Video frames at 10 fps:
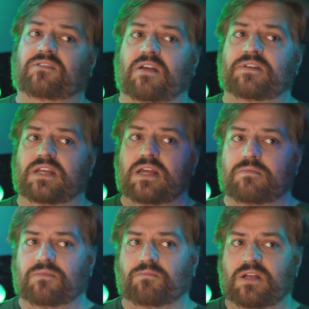a 7 to
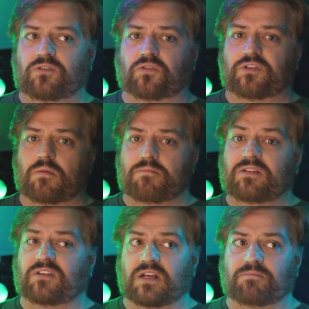hit means you're still
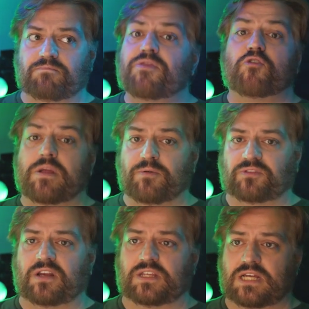missing
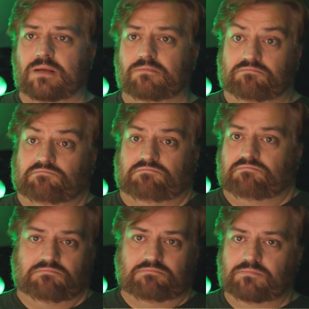30% of the time,
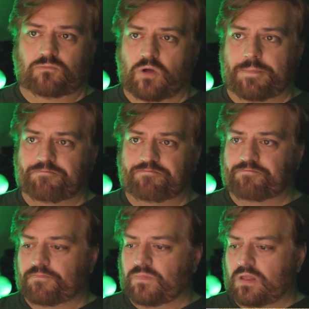right?
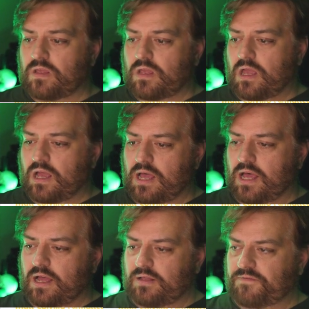
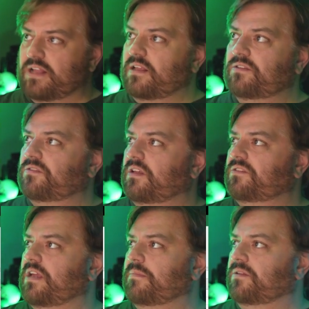In fact,
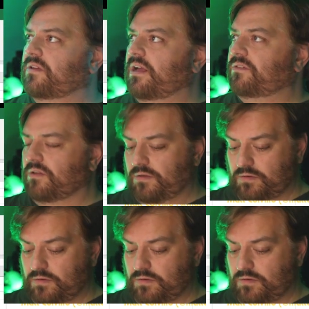let's name these guys.